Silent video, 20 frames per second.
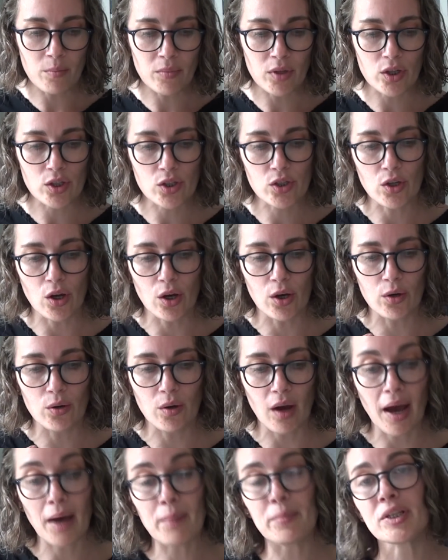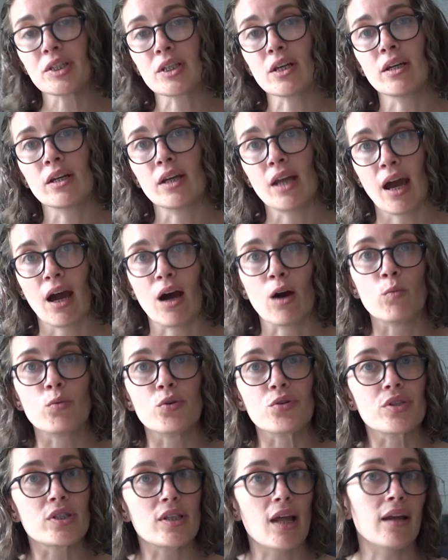So Amazon now
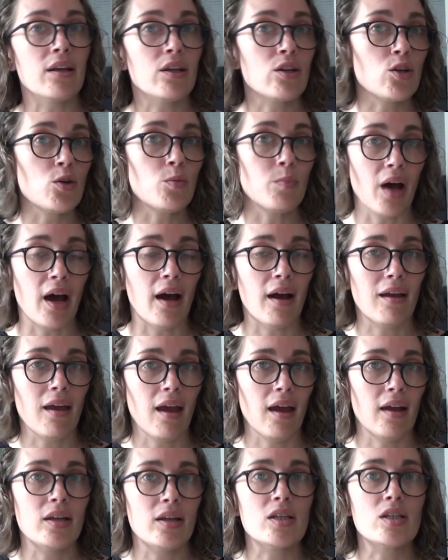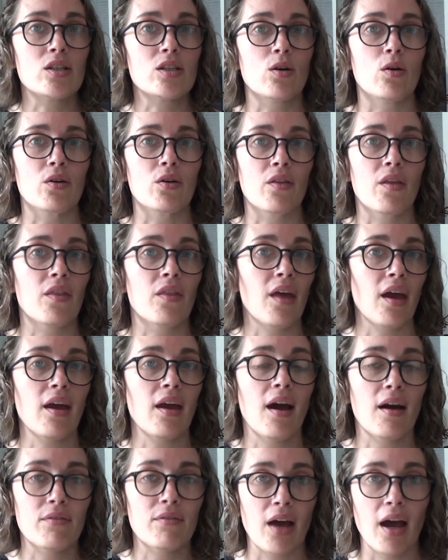will send you back any stock that they
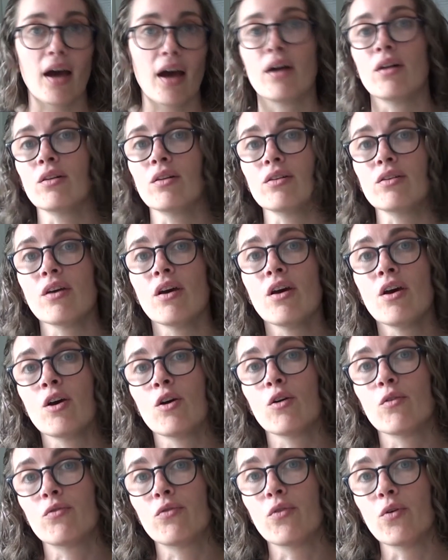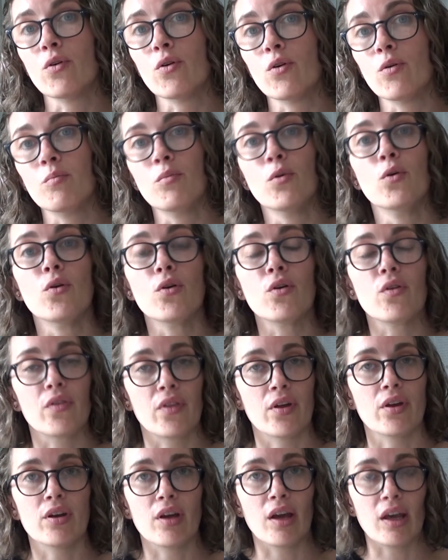have held for more
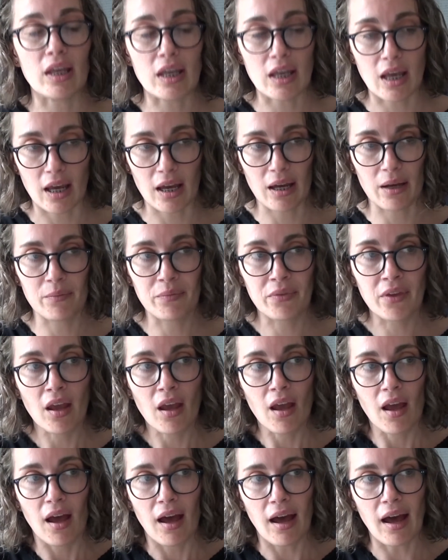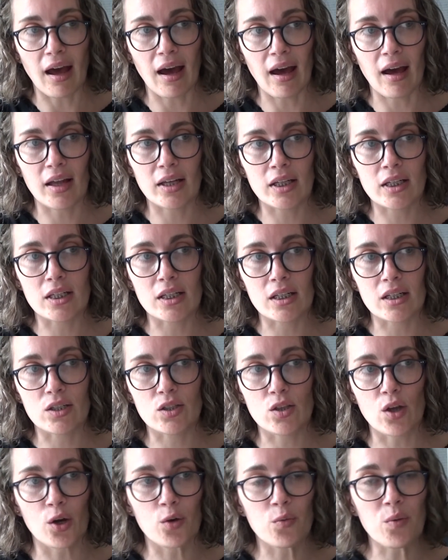than a year. And
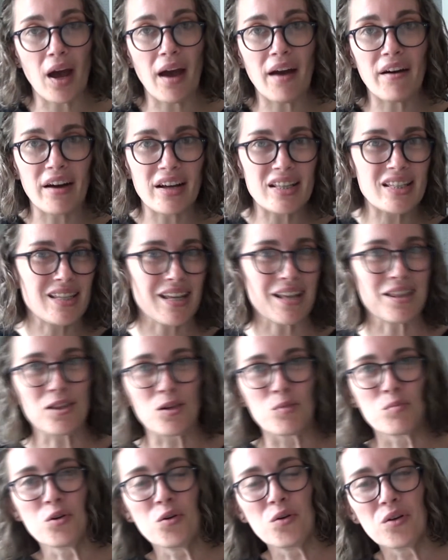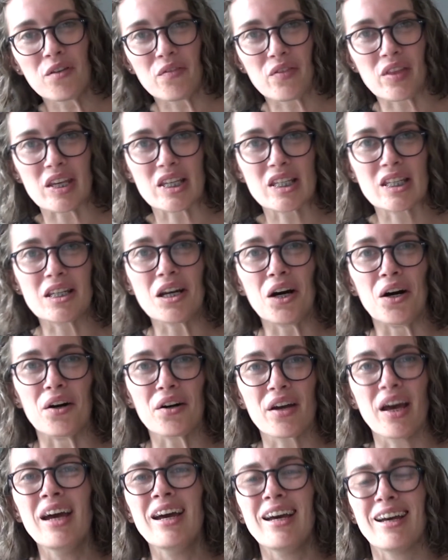so where I'd sent them all of this
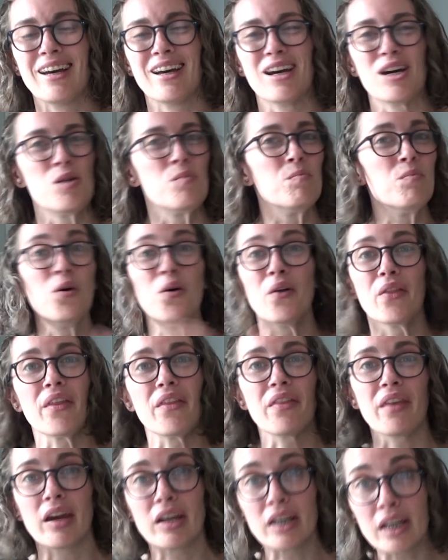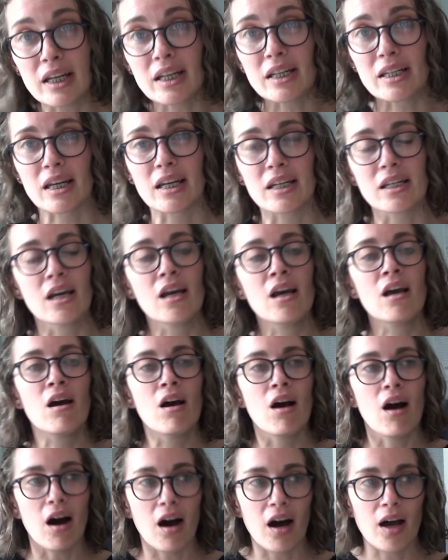stock, more than they needed,
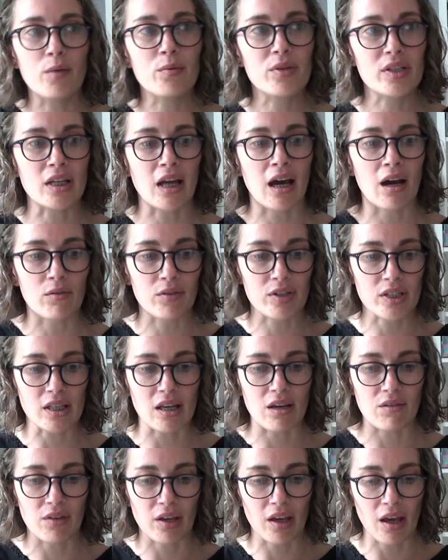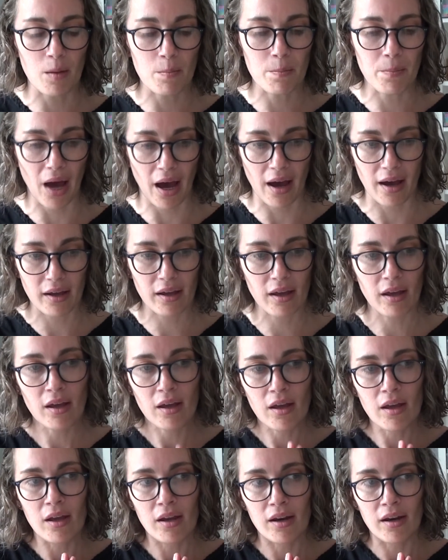I was now receiving it back.
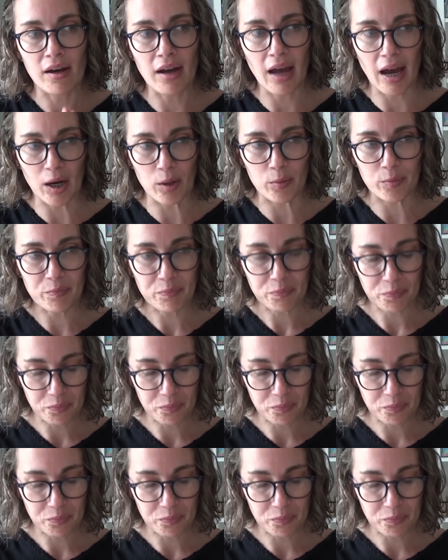Now,